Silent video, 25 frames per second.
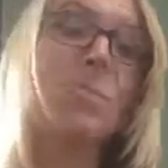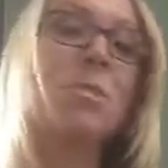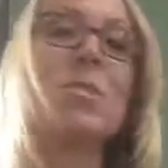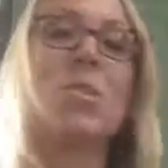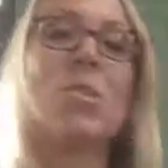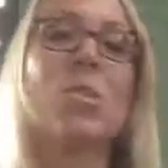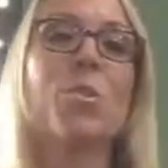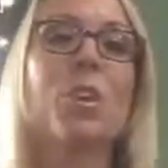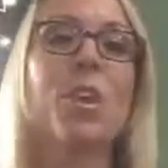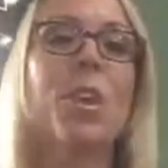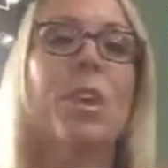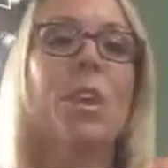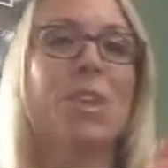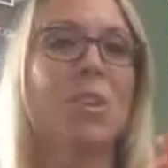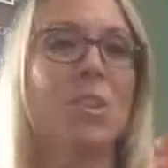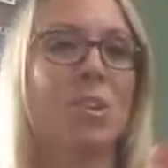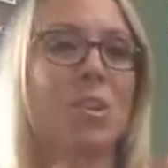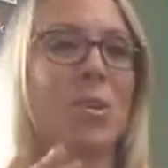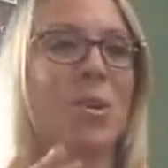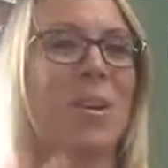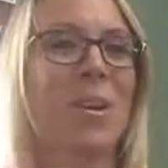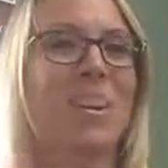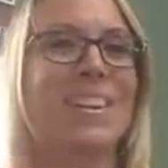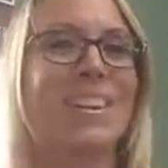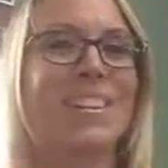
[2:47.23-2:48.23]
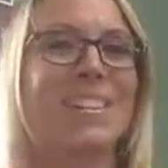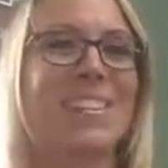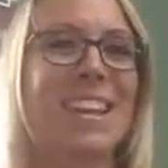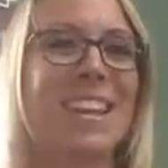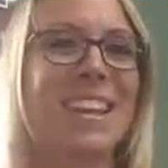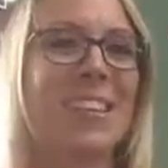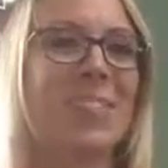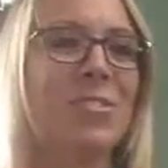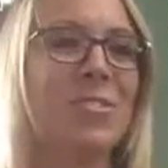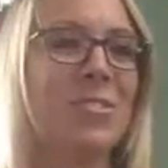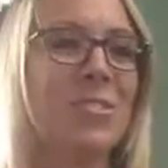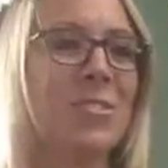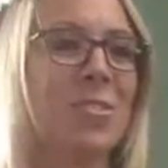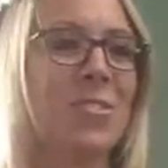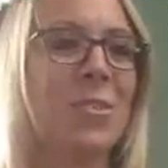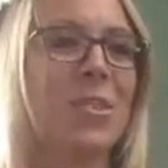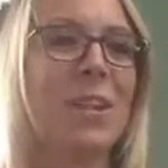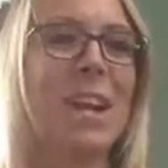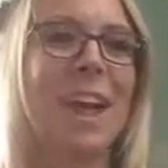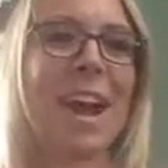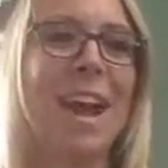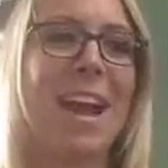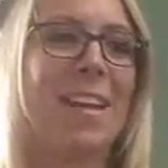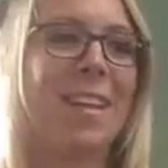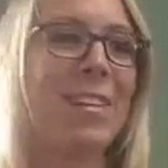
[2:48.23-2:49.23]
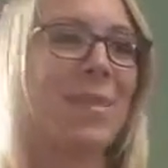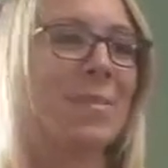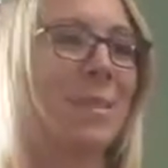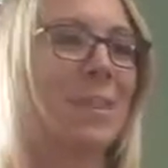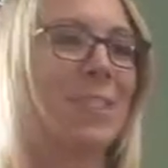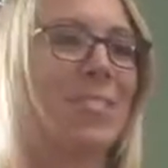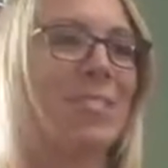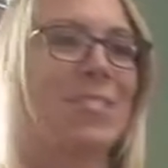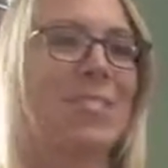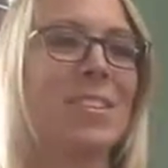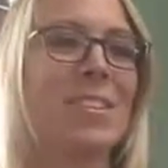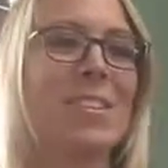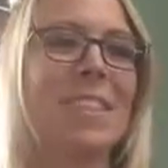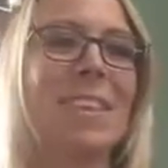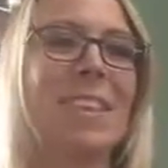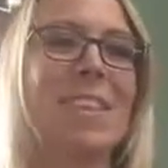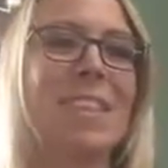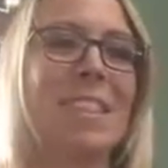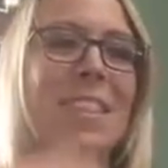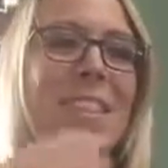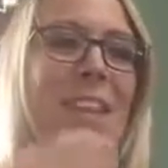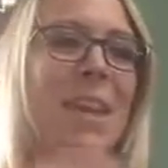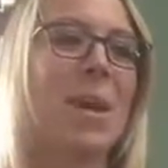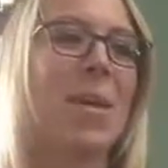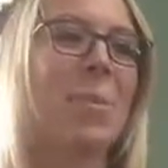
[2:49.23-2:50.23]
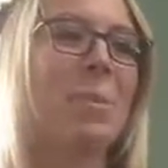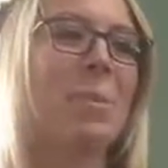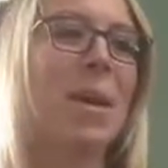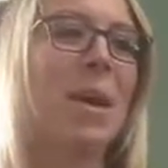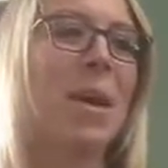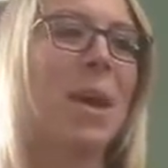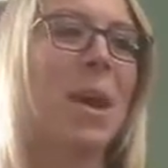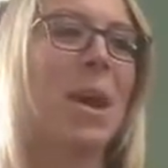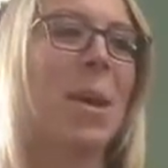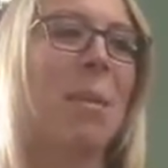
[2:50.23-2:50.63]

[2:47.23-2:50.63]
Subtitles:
So you want to take your story out of the picture and let them